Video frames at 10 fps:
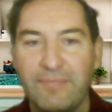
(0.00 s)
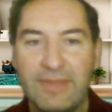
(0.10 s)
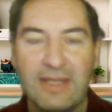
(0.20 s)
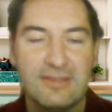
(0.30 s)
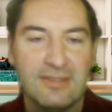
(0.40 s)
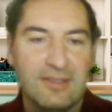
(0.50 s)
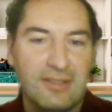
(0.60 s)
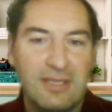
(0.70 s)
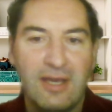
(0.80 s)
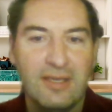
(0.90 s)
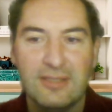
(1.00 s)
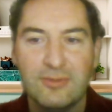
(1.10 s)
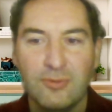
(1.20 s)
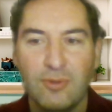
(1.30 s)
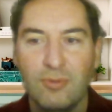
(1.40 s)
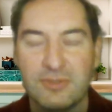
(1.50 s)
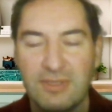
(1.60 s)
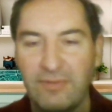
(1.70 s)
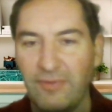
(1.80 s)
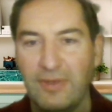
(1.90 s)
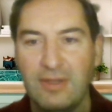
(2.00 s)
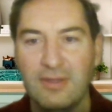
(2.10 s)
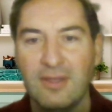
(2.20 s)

that AI can do almost everything.